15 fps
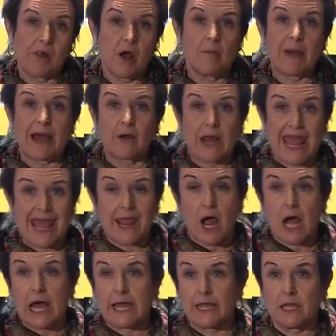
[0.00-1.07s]
about
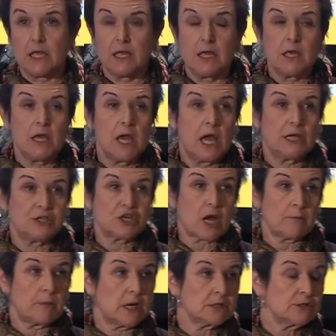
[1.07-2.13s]
AI and
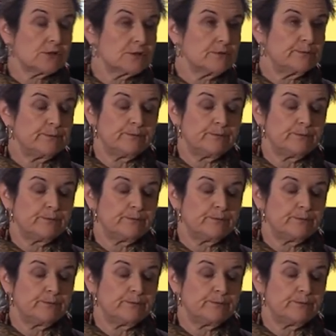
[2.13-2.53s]
chatbots.